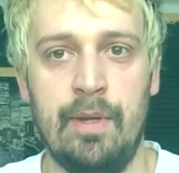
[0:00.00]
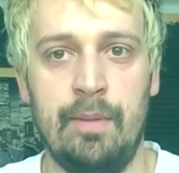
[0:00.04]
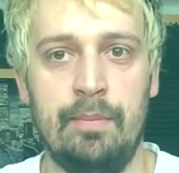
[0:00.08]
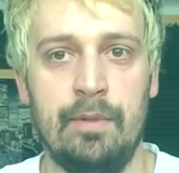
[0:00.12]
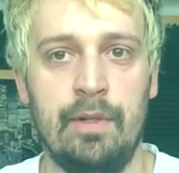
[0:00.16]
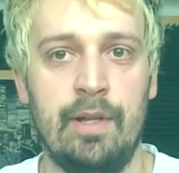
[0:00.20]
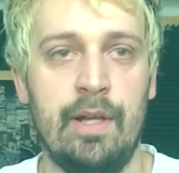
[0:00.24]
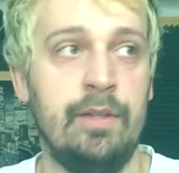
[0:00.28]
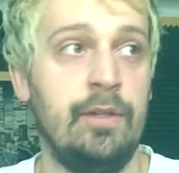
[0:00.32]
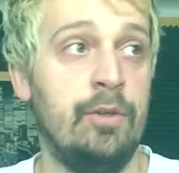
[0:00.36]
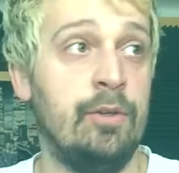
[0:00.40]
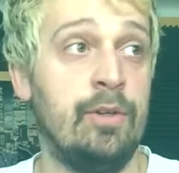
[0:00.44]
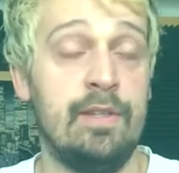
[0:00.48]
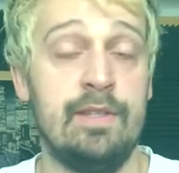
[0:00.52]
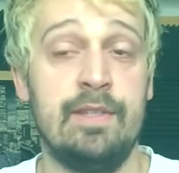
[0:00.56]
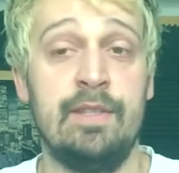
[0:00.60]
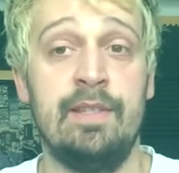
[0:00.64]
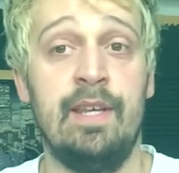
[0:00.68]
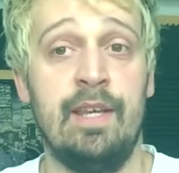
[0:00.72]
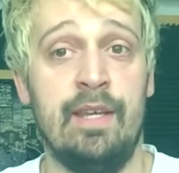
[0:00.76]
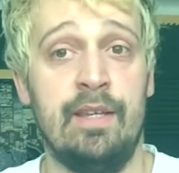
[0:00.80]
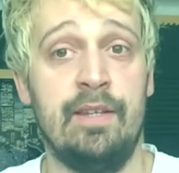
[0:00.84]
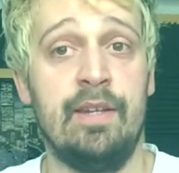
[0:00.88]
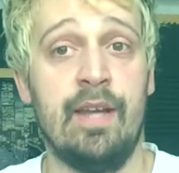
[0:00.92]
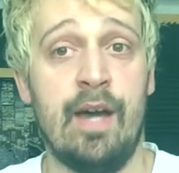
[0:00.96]
And you could see it
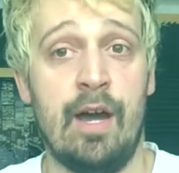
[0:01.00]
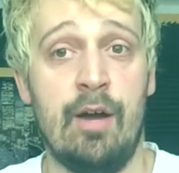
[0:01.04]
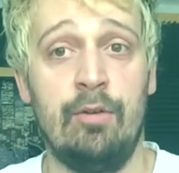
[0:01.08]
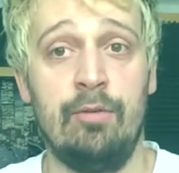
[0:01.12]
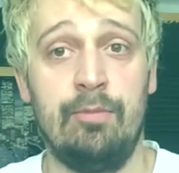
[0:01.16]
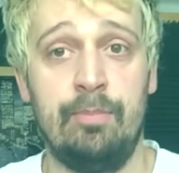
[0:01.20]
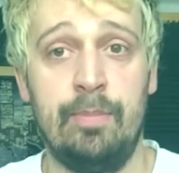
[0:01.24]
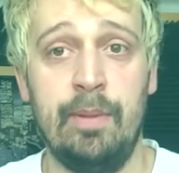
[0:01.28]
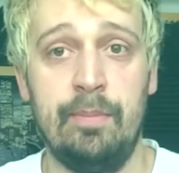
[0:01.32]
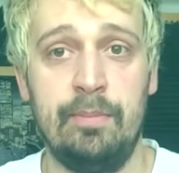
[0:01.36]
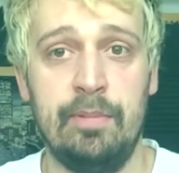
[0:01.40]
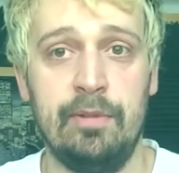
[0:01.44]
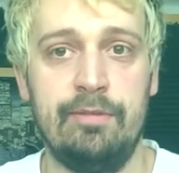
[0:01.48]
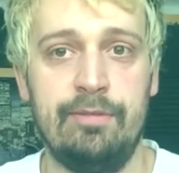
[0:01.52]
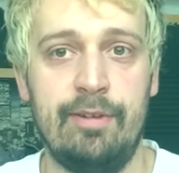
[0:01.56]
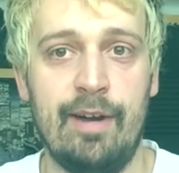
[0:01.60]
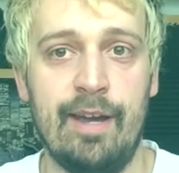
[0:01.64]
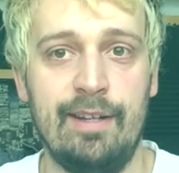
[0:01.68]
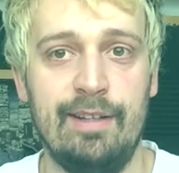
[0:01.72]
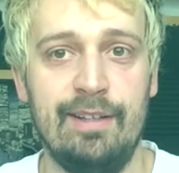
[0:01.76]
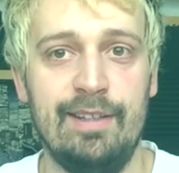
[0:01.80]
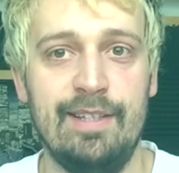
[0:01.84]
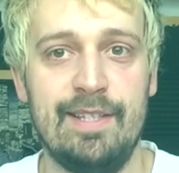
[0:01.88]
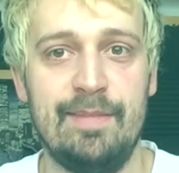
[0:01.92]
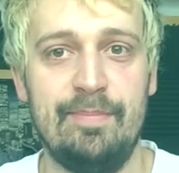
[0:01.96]
now. People finally
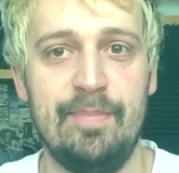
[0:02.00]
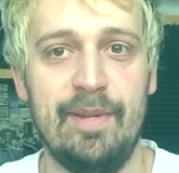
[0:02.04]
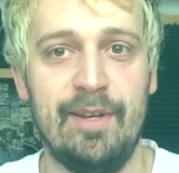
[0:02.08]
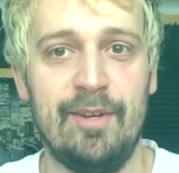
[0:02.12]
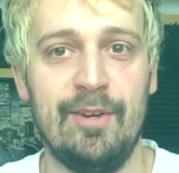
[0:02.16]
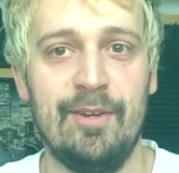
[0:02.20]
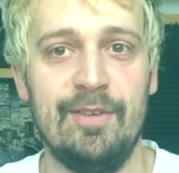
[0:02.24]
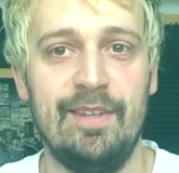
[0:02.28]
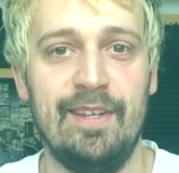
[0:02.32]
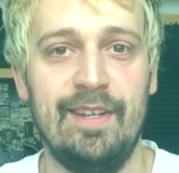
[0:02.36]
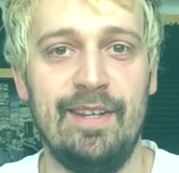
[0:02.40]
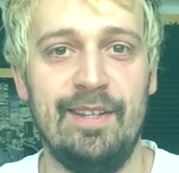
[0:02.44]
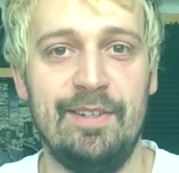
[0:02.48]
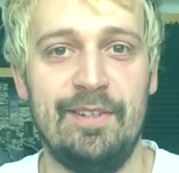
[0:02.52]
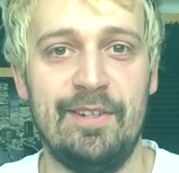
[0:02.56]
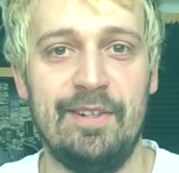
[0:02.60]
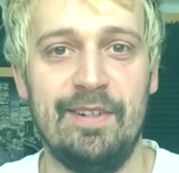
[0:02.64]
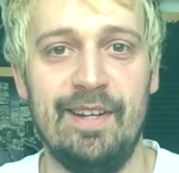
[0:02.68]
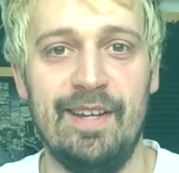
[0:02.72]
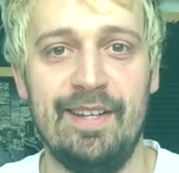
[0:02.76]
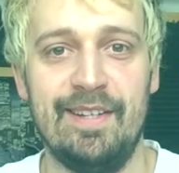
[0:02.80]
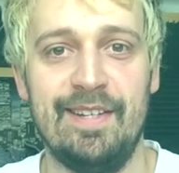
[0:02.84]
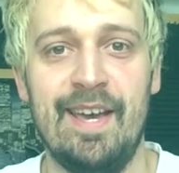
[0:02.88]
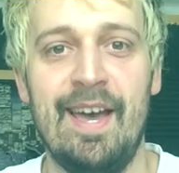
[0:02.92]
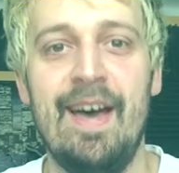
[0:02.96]
speak on the internet
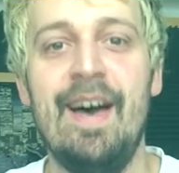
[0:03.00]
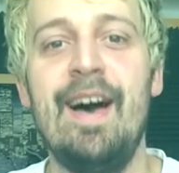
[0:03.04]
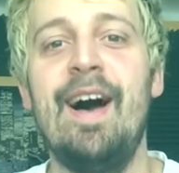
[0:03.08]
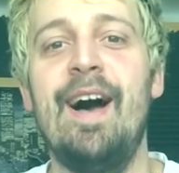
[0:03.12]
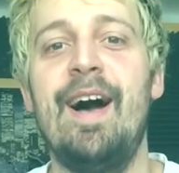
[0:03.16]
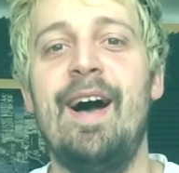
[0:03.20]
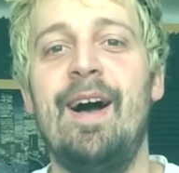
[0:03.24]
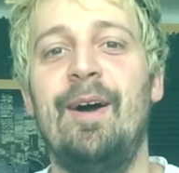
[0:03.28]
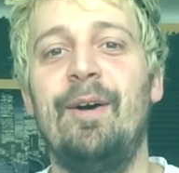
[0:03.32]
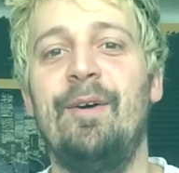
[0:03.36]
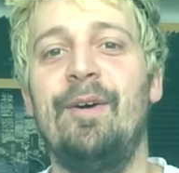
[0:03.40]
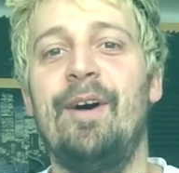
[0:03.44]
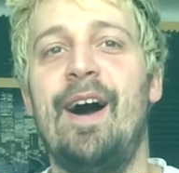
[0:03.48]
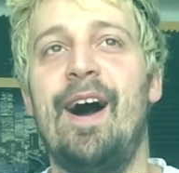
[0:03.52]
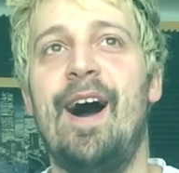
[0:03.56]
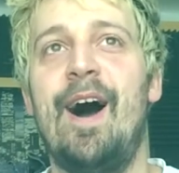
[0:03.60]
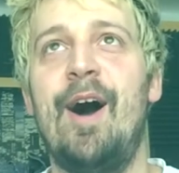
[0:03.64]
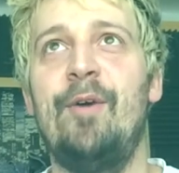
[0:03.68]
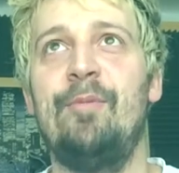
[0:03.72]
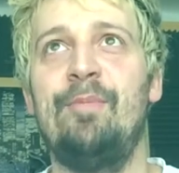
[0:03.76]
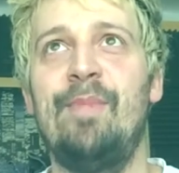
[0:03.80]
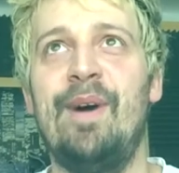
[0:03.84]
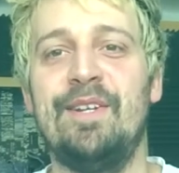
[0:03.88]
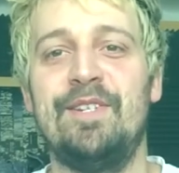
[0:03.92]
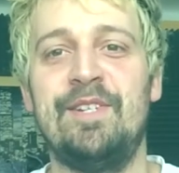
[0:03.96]
how
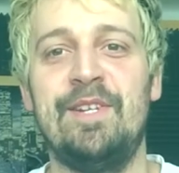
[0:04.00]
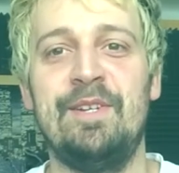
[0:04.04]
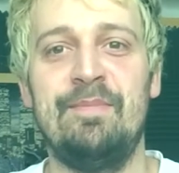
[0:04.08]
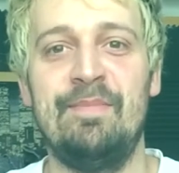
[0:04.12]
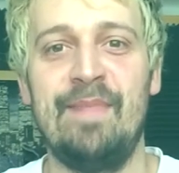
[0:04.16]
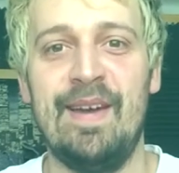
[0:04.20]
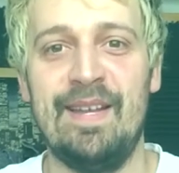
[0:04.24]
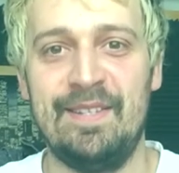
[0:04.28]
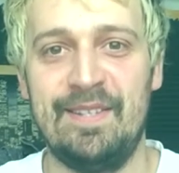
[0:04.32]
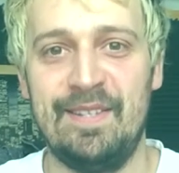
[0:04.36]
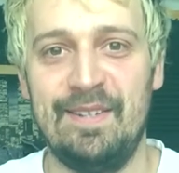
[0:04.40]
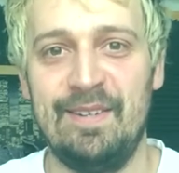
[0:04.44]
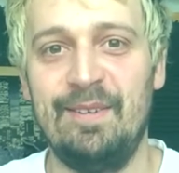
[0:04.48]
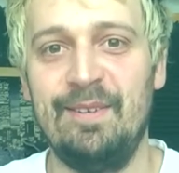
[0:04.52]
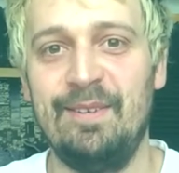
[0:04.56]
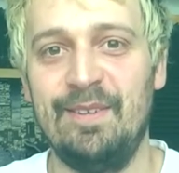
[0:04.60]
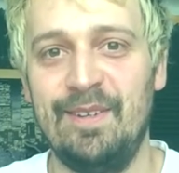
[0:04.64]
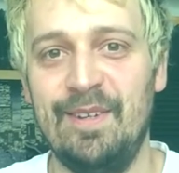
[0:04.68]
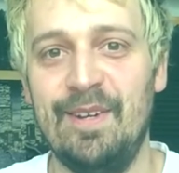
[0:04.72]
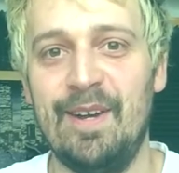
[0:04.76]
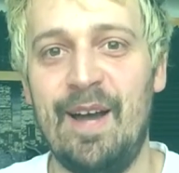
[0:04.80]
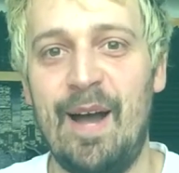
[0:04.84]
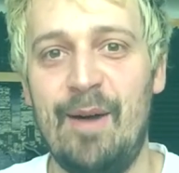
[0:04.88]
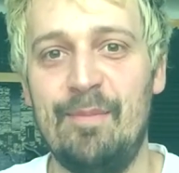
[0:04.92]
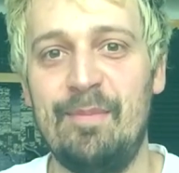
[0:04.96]
much
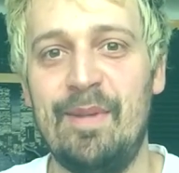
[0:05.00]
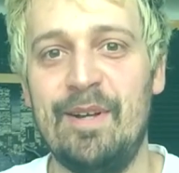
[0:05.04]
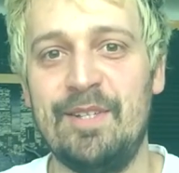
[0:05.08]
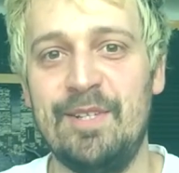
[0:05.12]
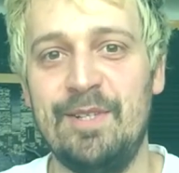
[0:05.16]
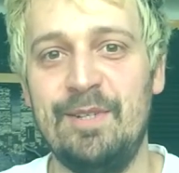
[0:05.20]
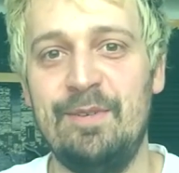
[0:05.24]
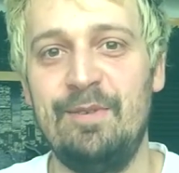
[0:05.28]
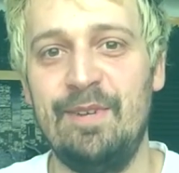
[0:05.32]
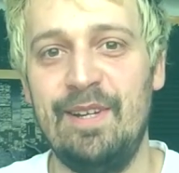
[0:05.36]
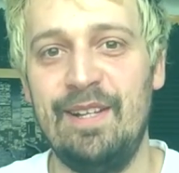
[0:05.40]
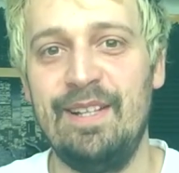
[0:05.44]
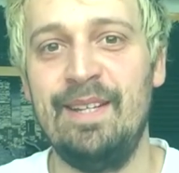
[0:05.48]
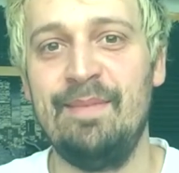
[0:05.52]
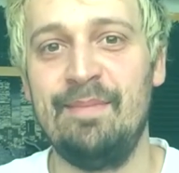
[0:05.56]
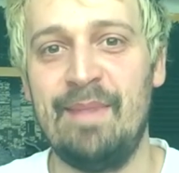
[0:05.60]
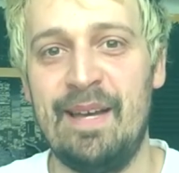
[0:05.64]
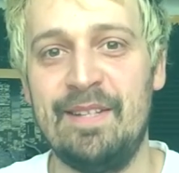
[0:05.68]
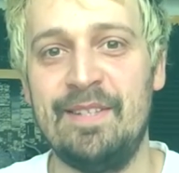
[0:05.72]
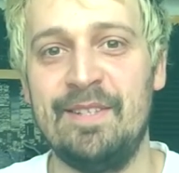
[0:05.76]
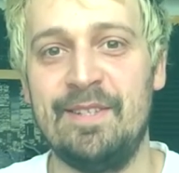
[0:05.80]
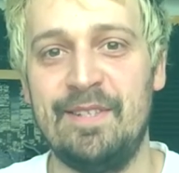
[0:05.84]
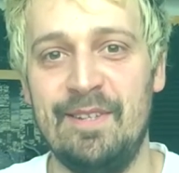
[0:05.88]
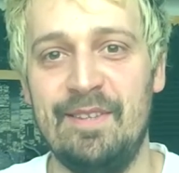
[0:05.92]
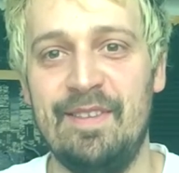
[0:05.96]
it really meant
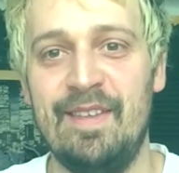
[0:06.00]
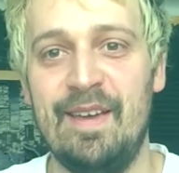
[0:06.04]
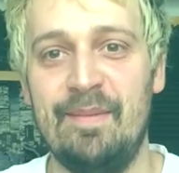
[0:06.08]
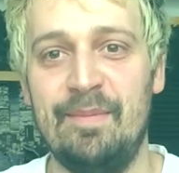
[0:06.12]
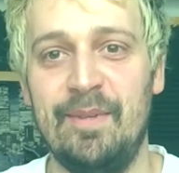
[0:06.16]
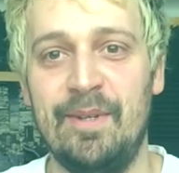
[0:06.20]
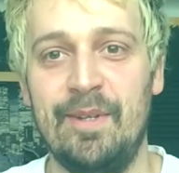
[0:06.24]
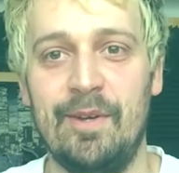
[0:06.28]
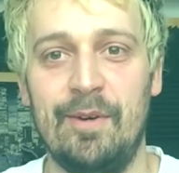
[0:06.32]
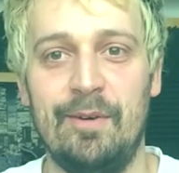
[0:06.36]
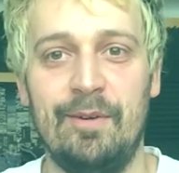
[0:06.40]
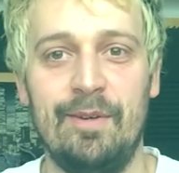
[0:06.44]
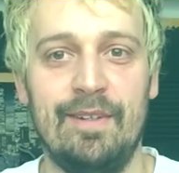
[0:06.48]
to them, you know.